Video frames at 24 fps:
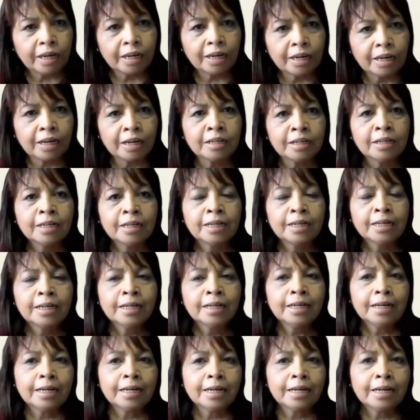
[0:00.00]
in
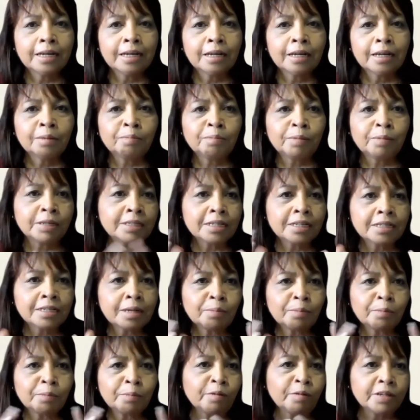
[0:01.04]
innovation, in
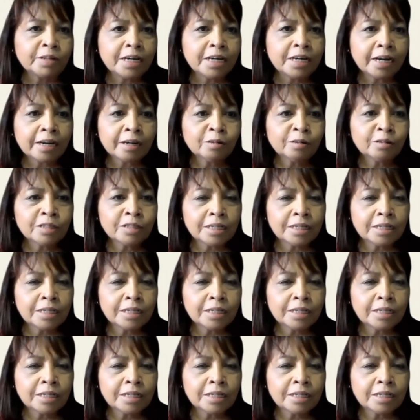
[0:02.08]
technology,